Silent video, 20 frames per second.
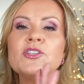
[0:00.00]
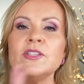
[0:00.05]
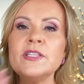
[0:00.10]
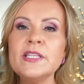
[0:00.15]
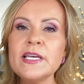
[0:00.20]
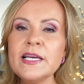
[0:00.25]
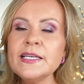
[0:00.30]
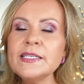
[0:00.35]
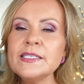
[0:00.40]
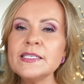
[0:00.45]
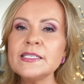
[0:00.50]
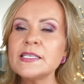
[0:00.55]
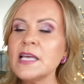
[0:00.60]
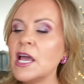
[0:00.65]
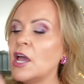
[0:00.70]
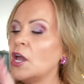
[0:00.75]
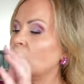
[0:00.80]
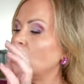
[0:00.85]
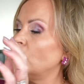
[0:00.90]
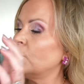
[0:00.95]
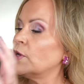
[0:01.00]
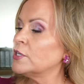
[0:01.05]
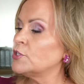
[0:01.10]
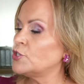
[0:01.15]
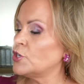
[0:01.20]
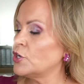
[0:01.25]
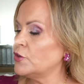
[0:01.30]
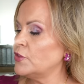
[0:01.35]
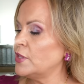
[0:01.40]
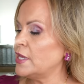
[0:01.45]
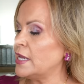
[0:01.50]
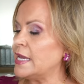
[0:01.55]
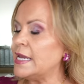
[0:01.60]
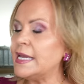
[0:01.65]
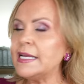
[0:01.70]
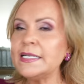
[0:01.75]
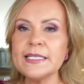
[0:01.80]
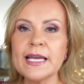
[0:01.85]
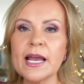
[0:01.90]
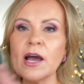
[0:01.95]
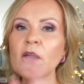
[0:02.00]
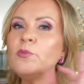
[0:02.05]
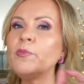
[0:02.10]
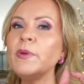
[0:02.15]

This, you can turn the heat down,